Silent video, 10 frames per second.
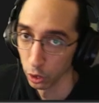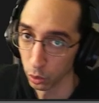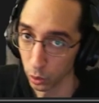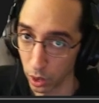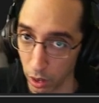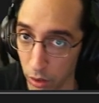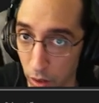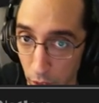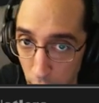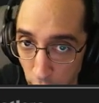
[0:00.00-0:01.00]
Greetings,
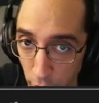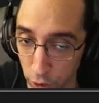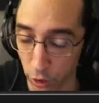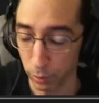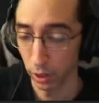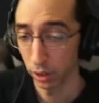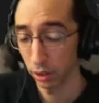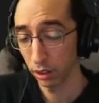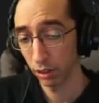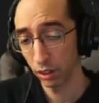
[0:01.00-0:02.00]
ladies and gentle
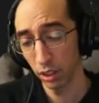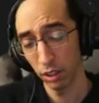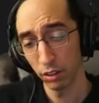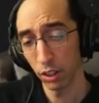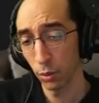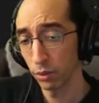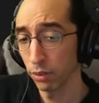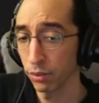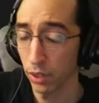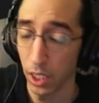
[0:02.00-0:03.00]
players. It is another wonderful
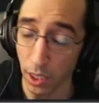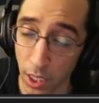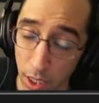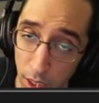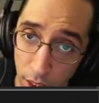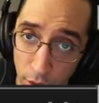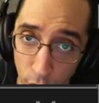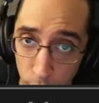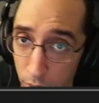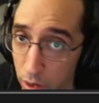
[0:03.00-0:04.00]
Friday in
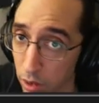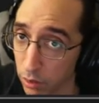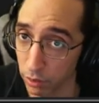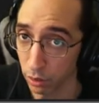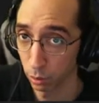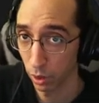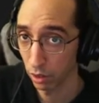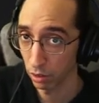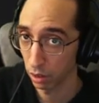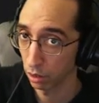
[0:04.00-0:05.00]
October of
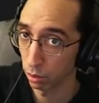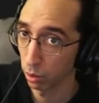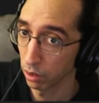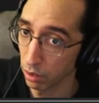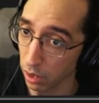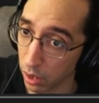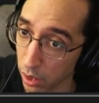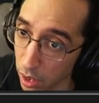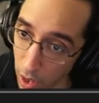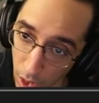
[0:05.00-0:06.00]

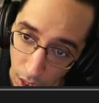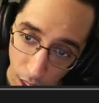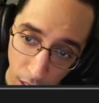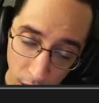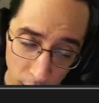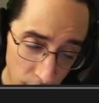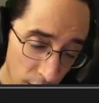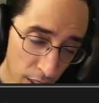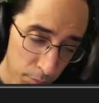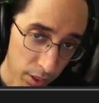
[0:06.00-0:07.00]
2020. And
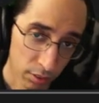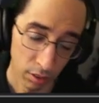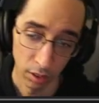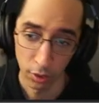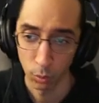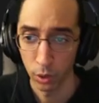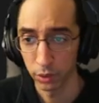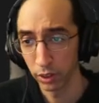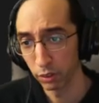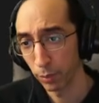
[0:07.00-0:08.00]
that makes it another
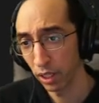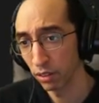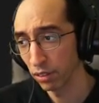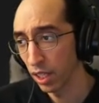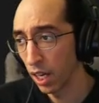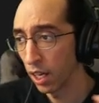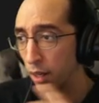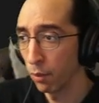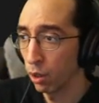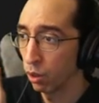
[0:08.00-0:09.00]
wonderful day for basics.
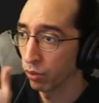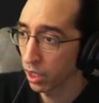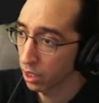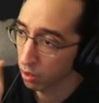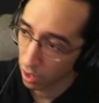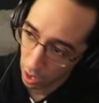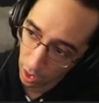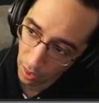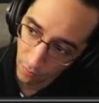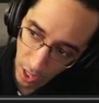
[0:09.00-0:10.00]
I'm over here
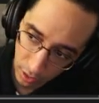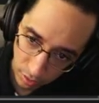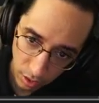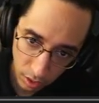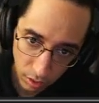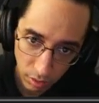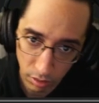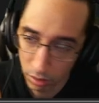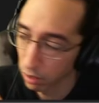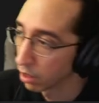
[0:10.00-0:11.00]
on the
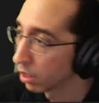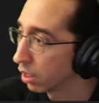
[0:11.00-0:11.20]
Foxies.